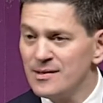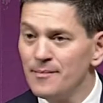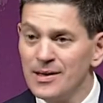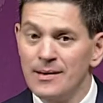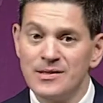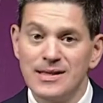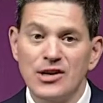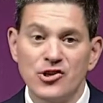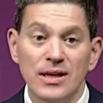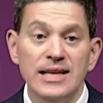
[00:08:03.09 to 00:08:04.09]
sometimes
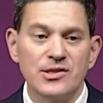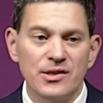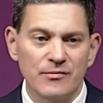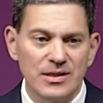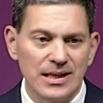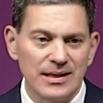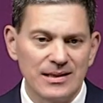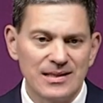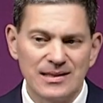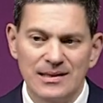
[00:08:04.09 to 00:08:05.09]
nationalist
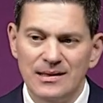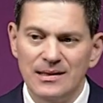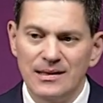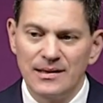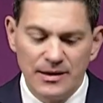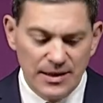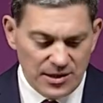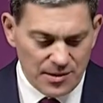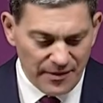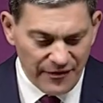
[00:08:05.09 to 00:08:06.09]
resilience, that
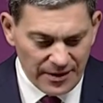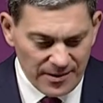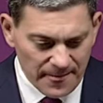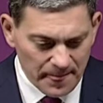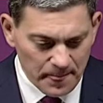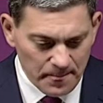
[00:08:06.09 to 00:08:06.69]
needs to be filled.